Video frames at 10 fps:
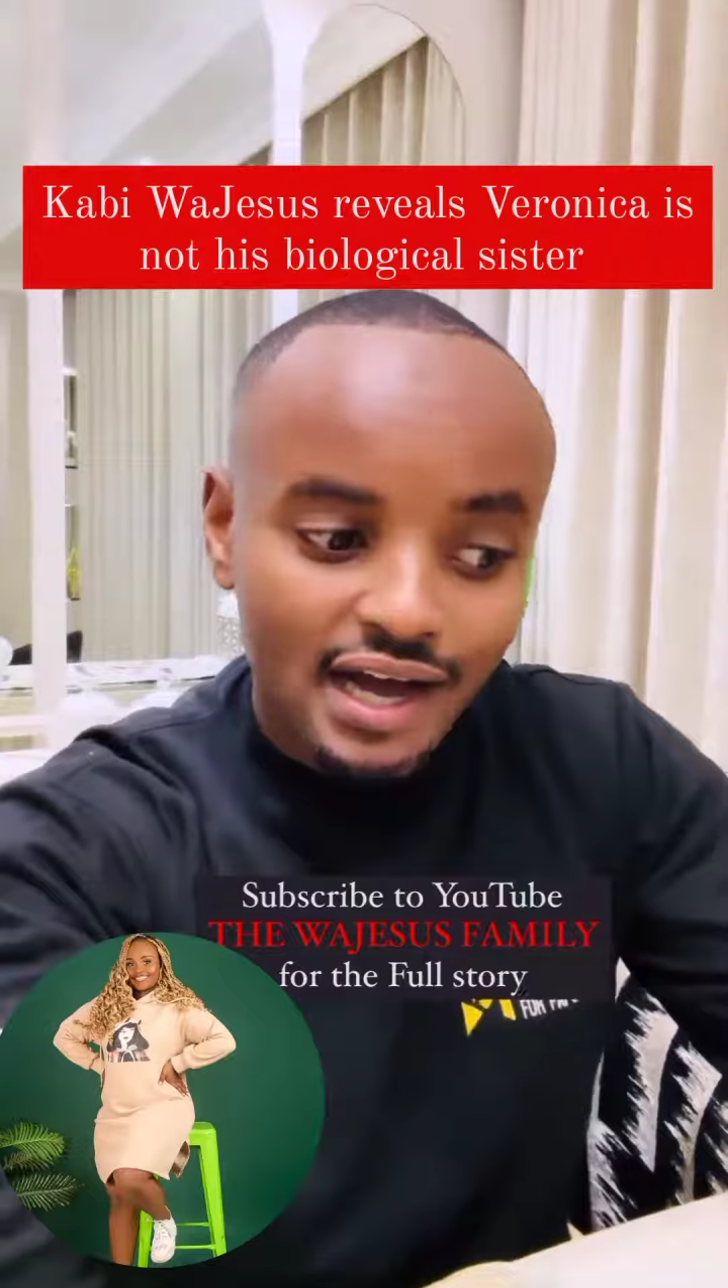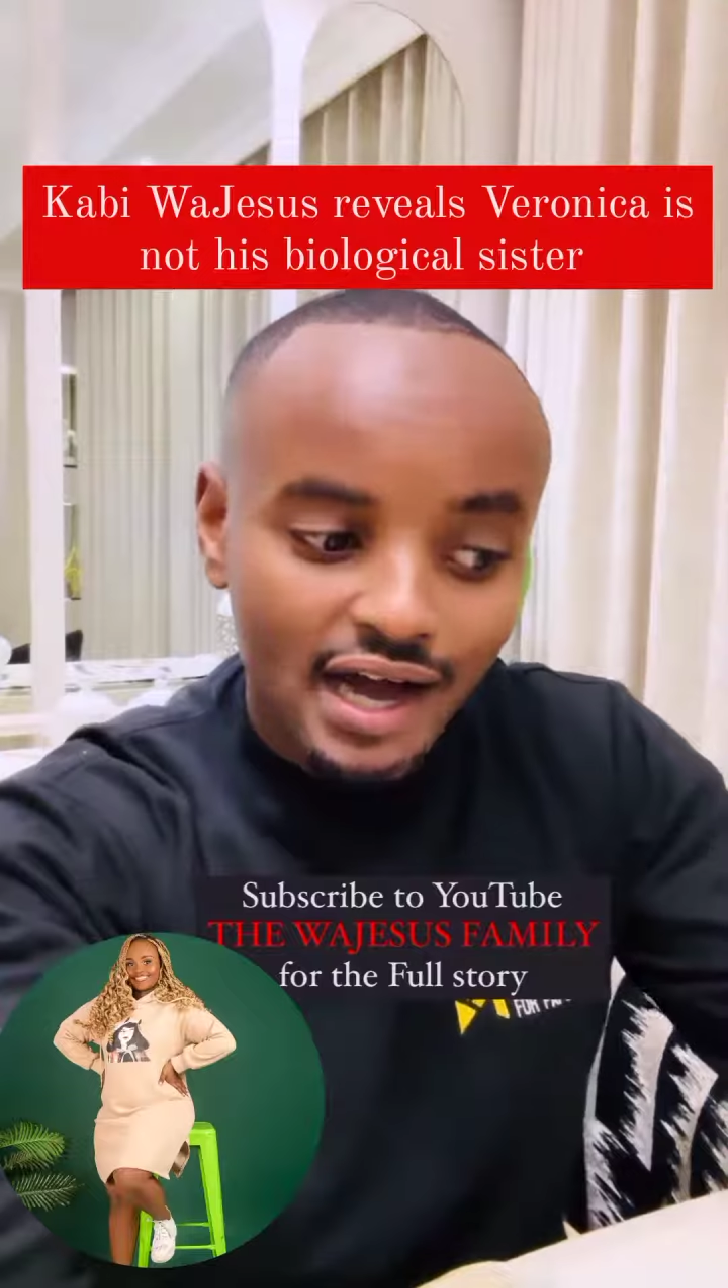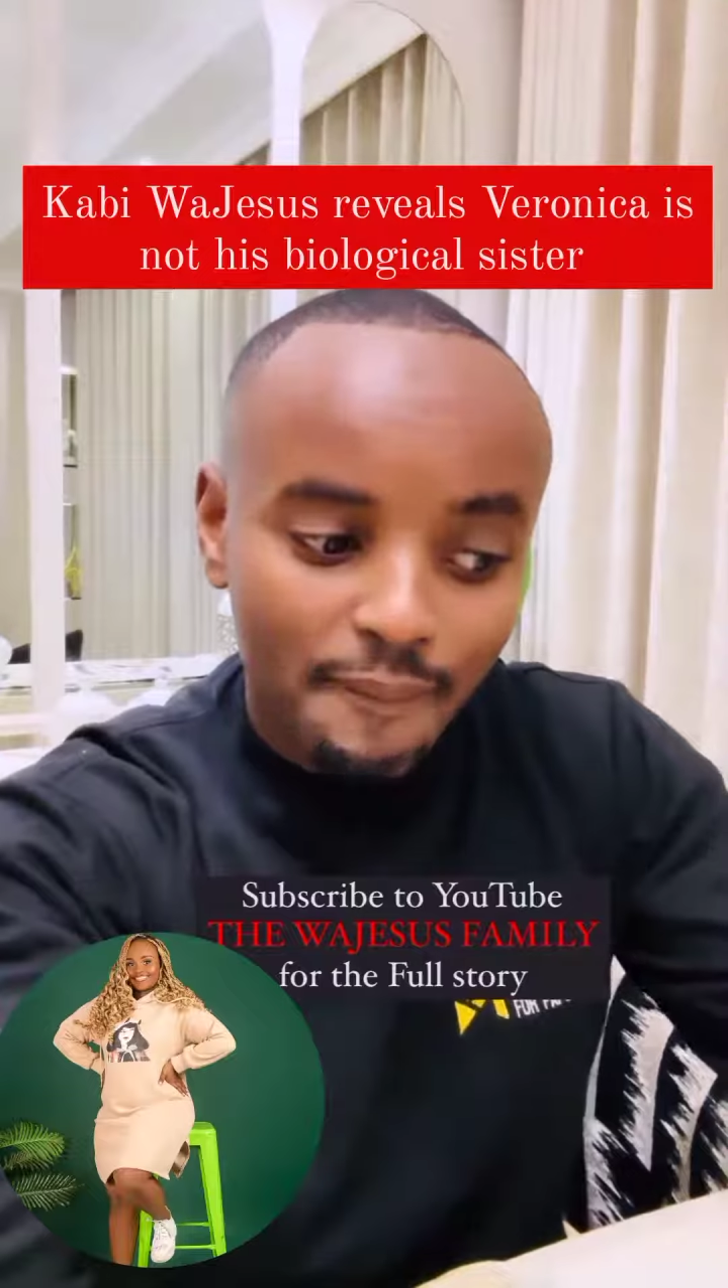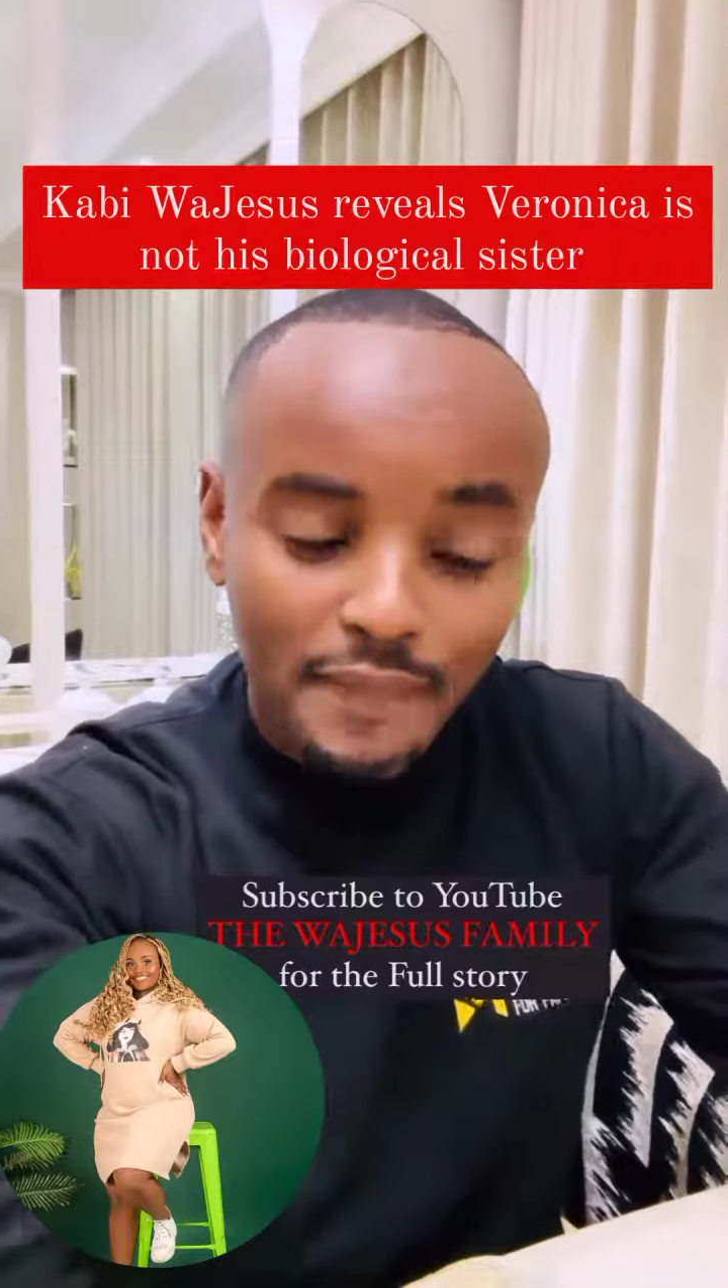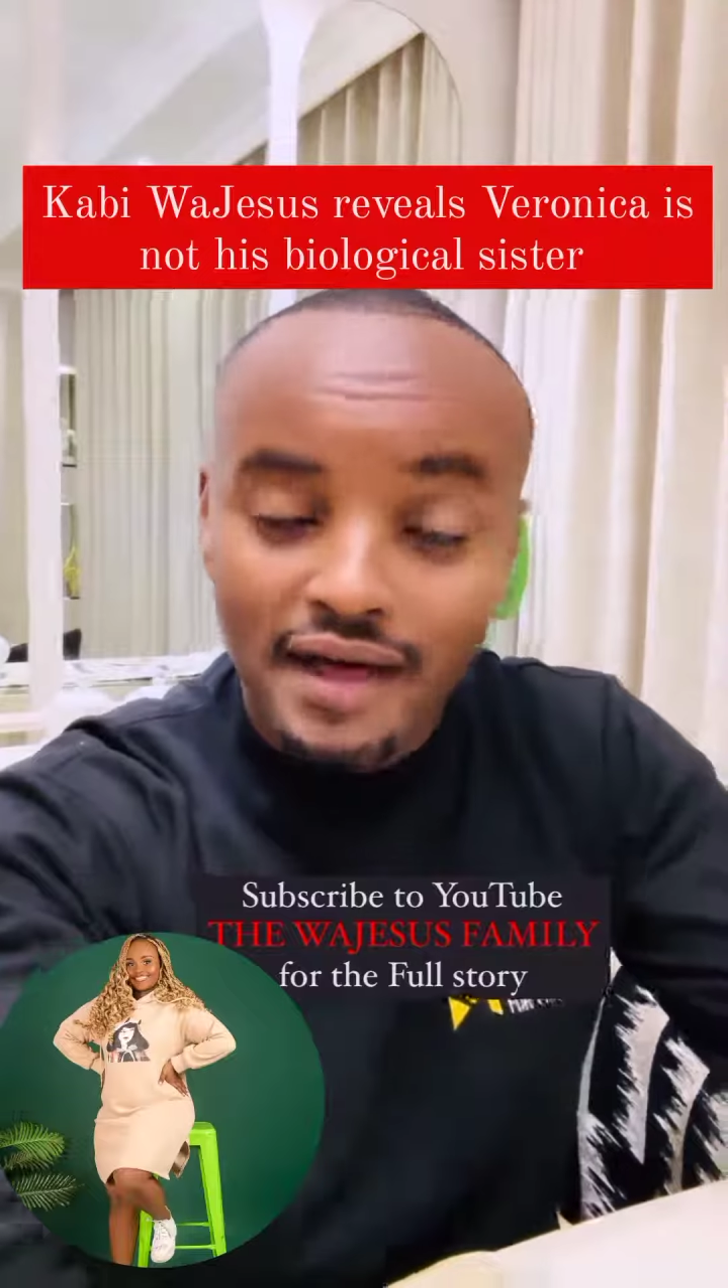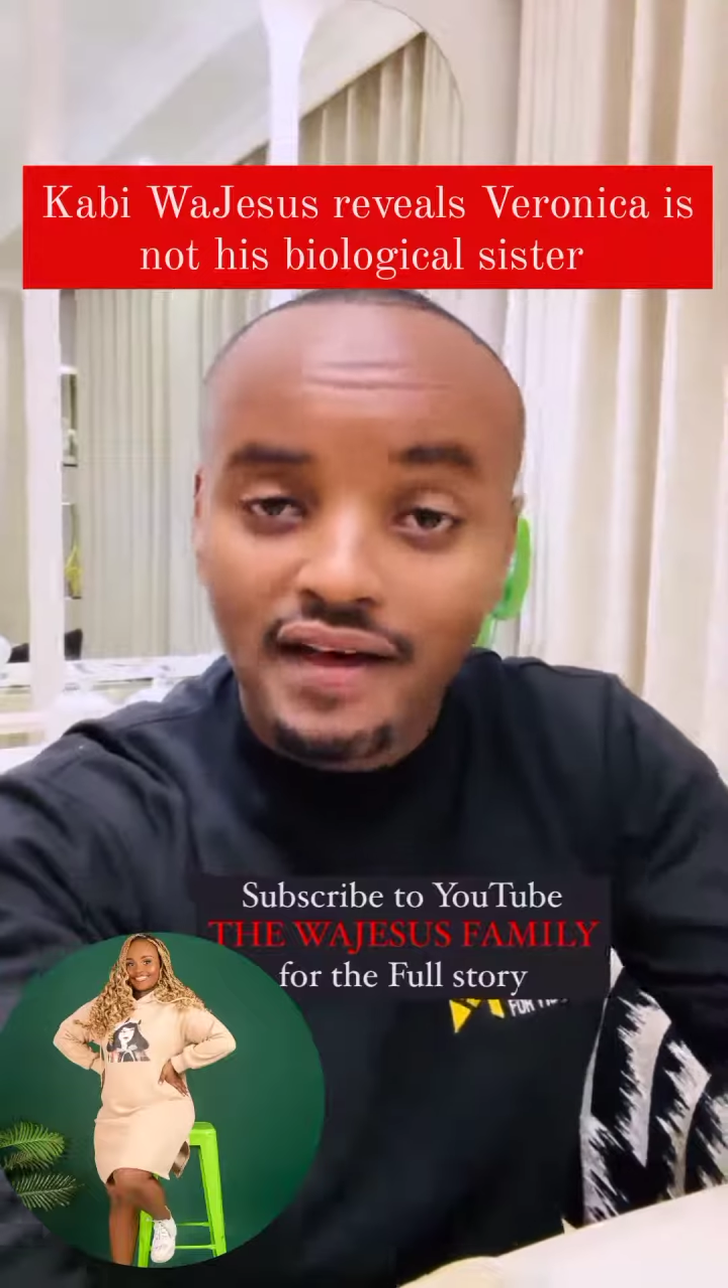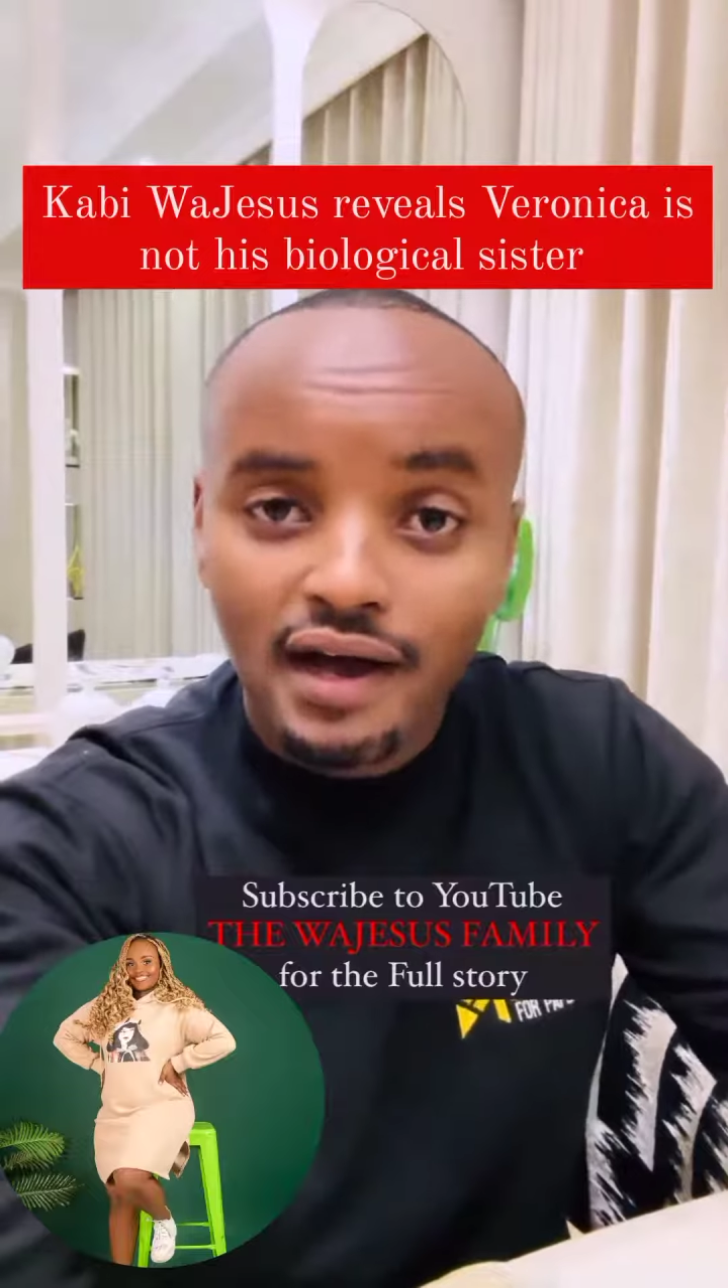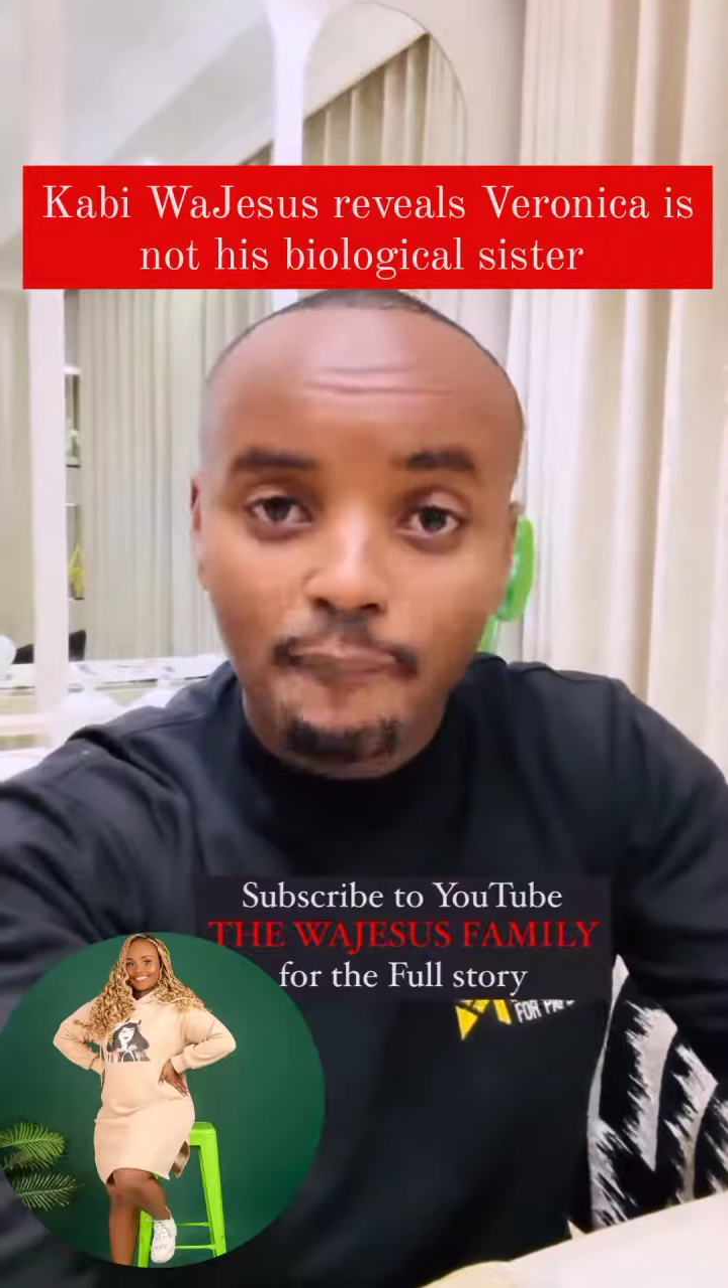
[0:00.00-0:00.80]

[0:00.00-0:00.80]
a mother,